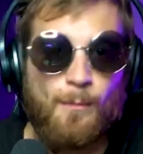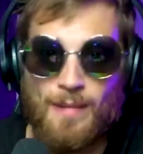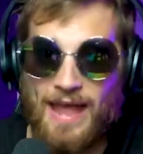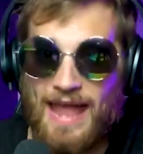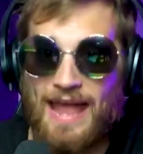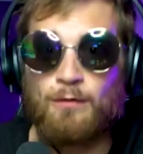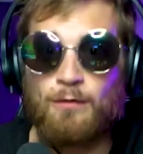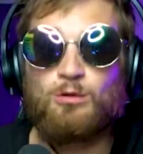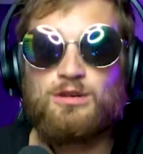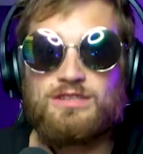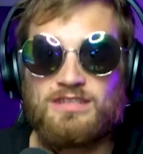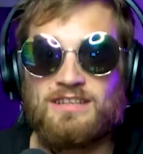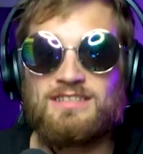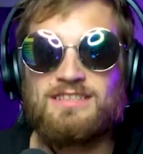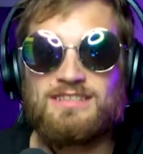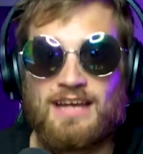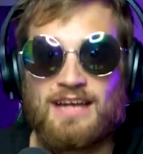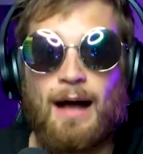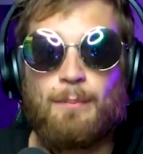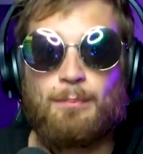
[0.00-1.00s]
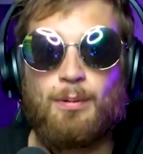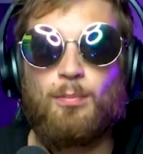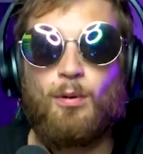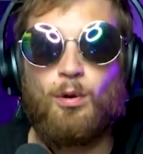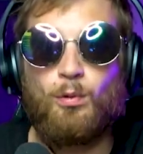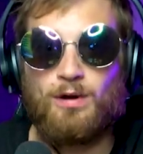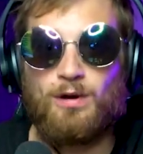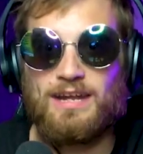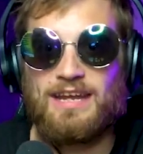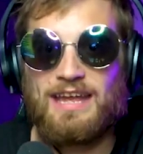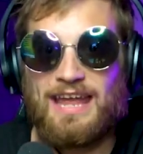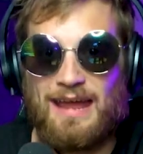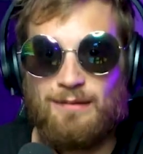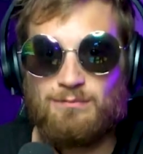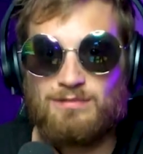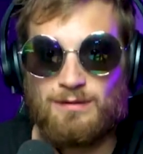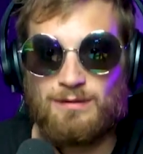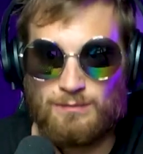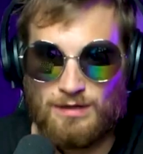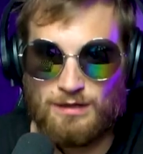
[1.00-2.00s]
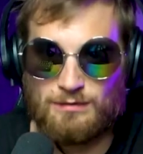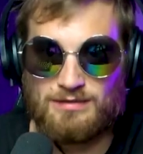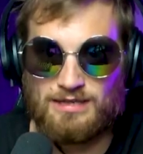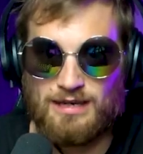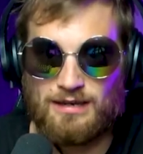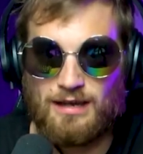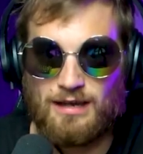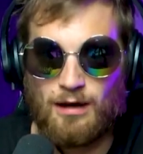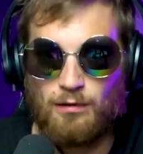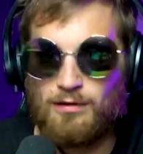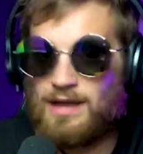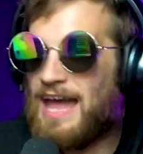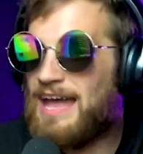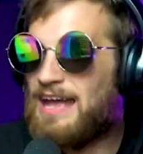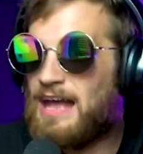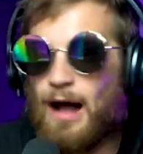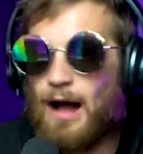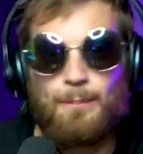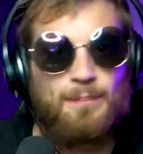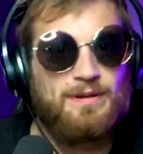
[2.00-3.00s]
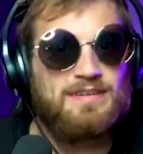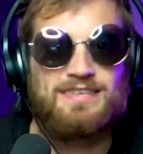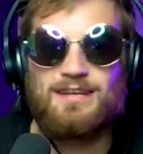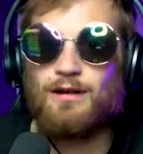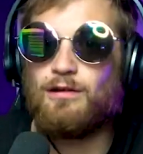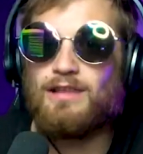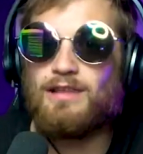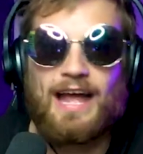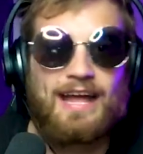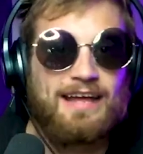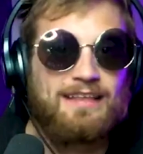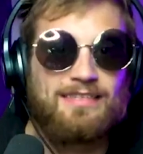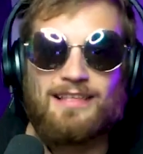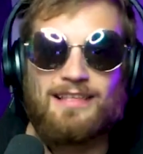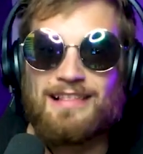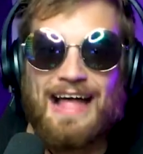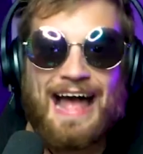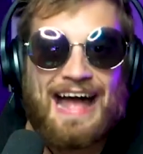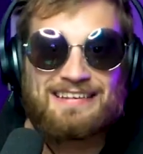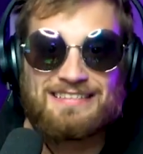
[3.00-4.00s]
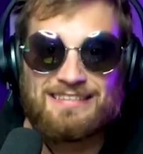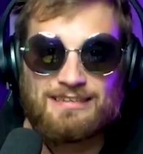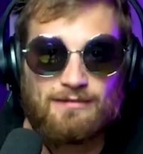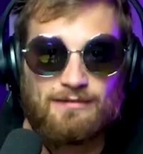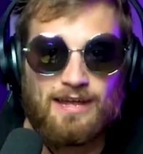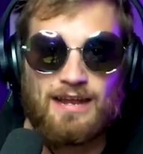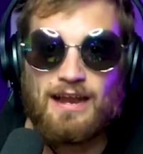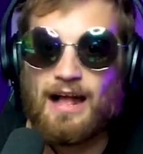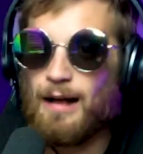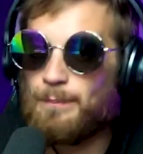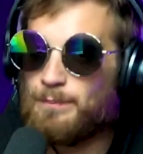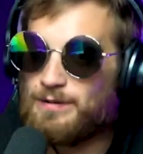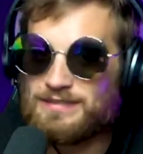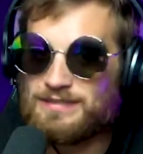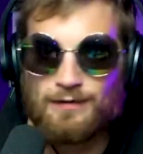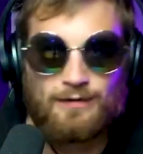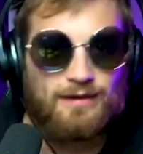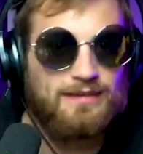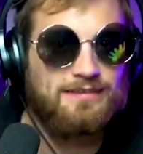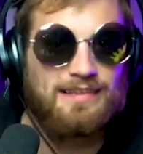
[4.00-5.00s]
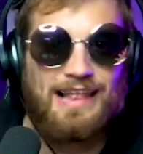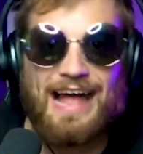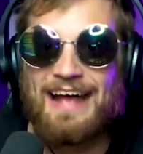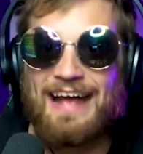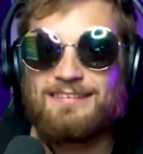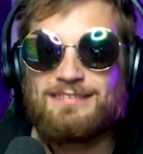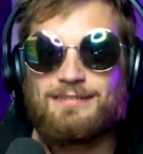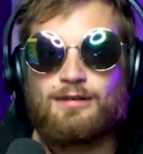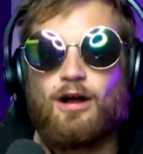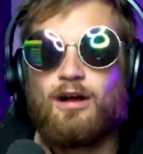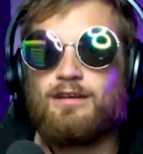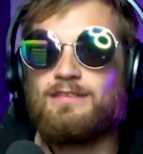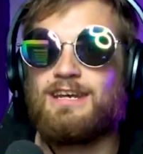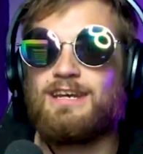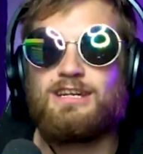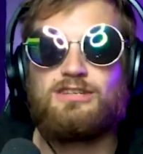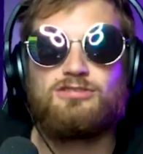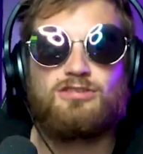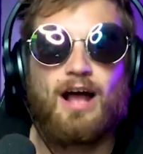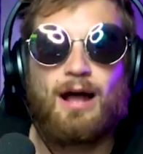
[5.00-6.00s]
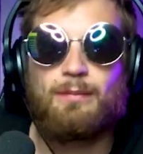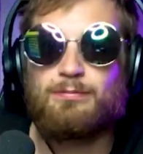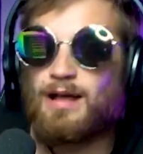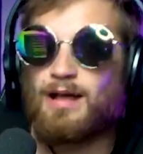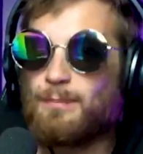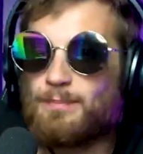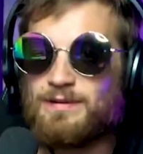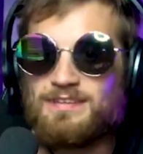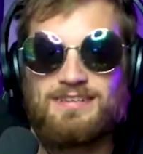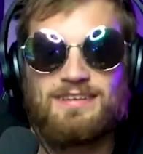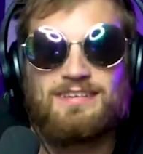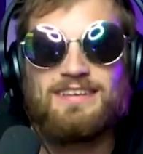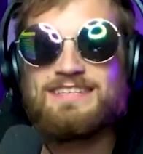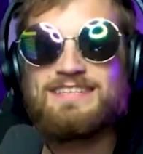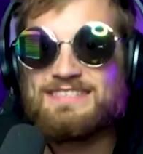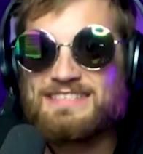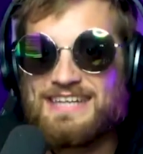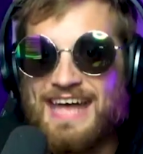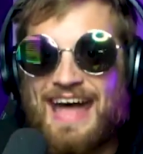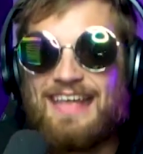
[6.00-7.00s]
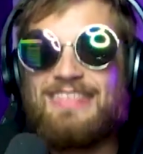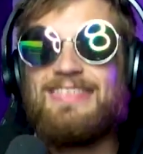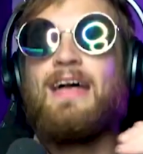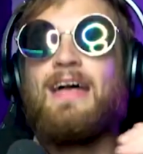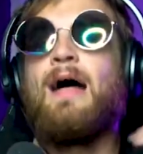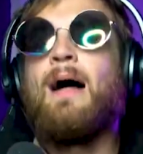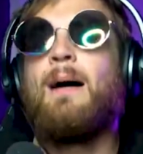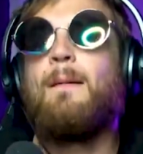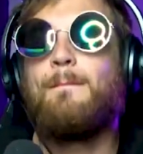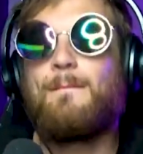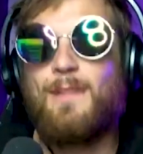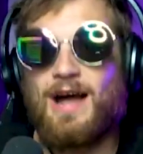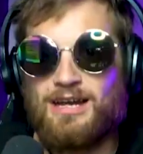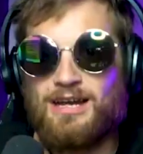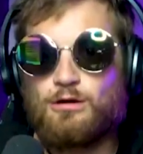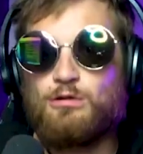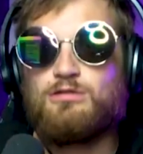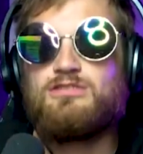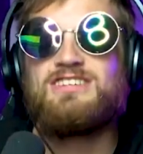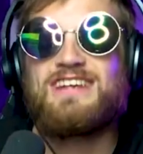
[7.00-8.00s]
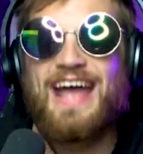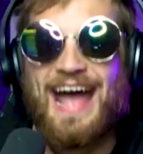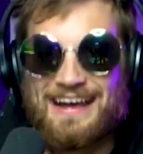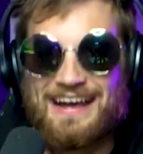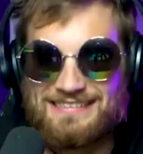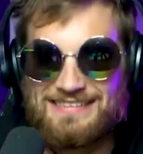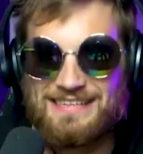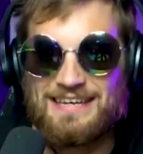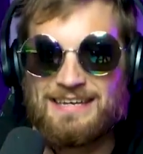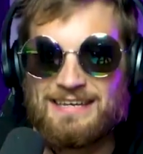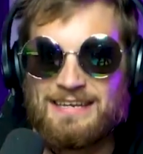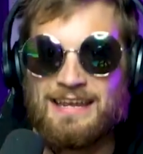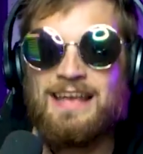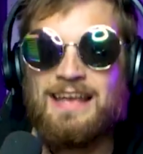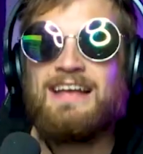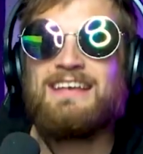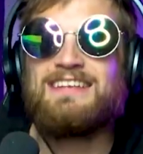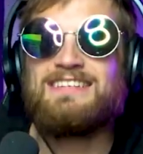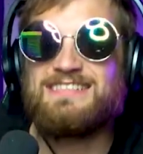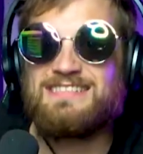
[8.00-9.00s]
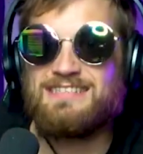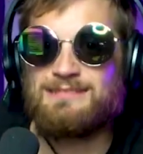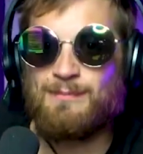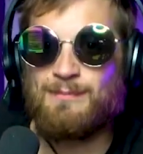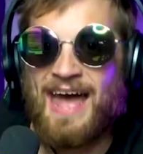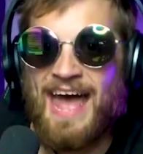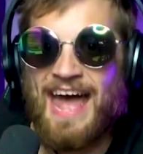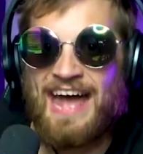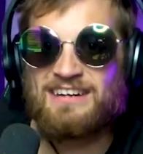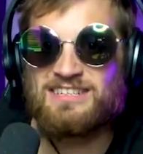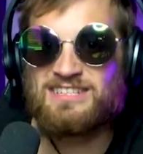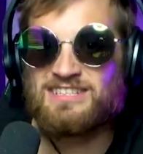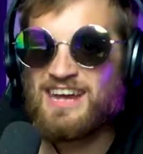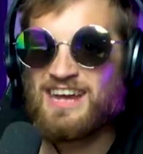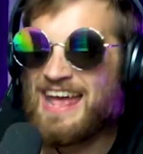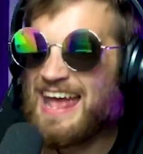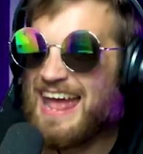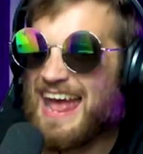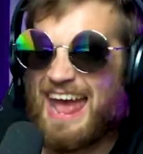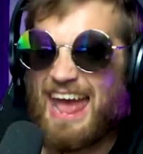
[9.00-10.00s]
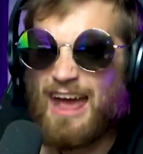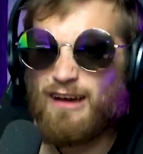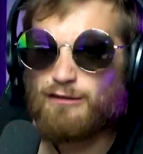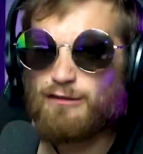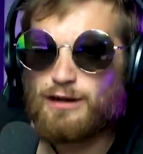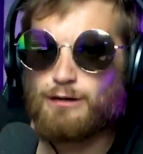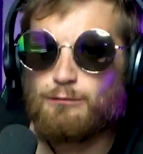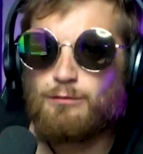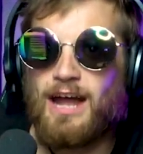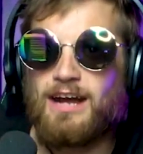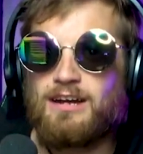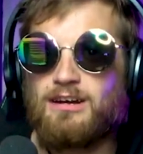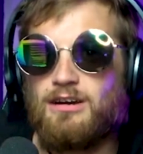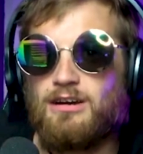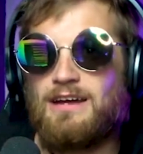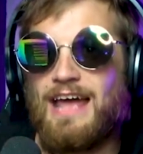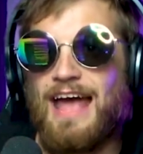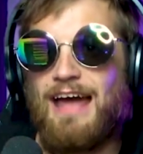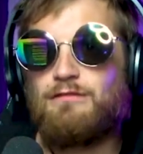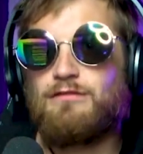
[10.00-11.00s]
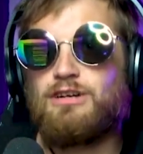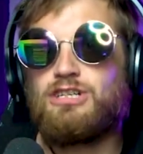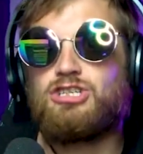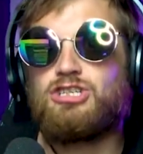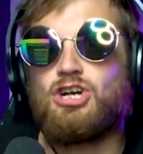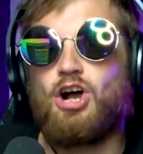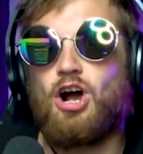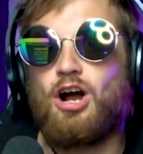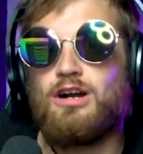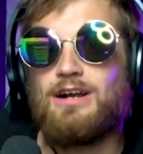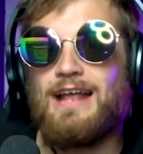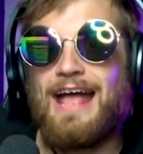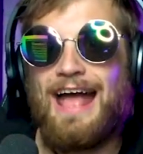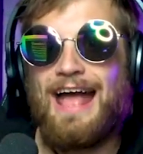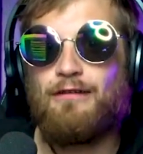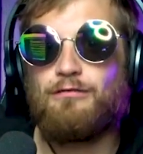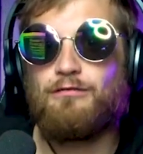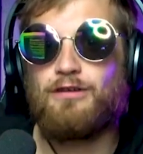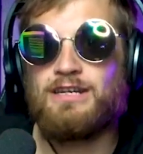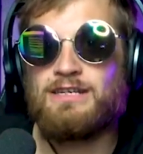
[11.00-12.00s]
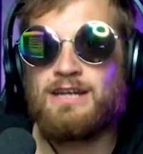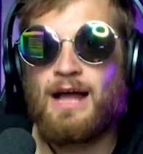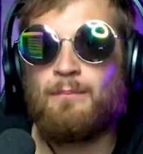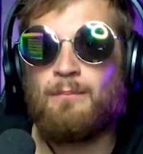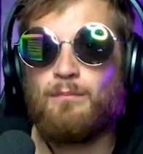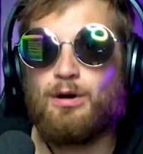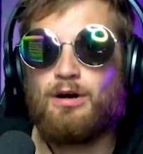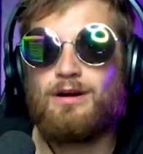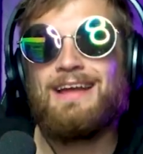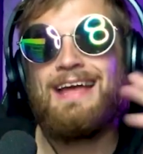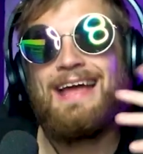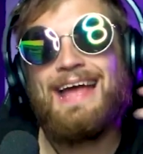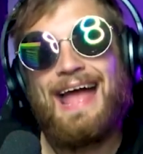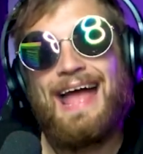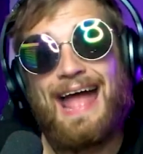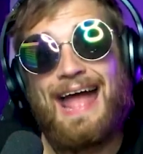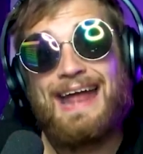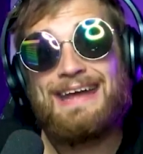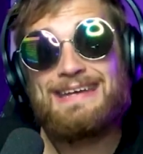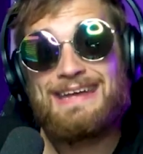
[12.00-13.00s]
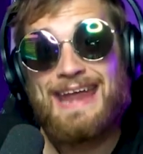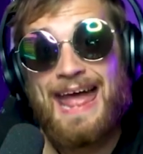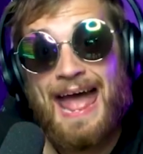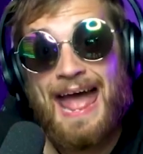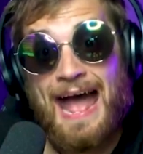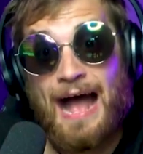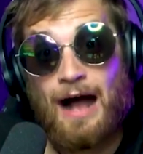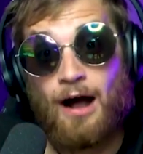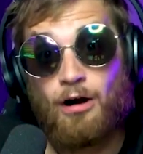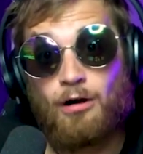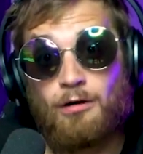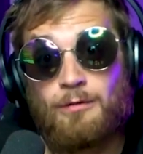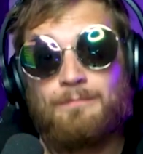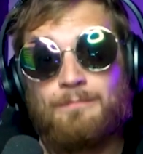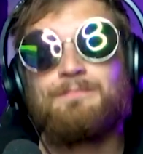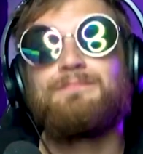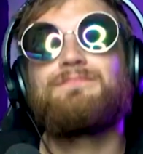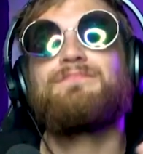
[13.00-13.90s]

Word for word: man was unstoppable when it came to music, okay? Up until, like, the last of it, up until his last song that he dropped, up until his death, Michael Jackson smashed every record, every chart, every number. And now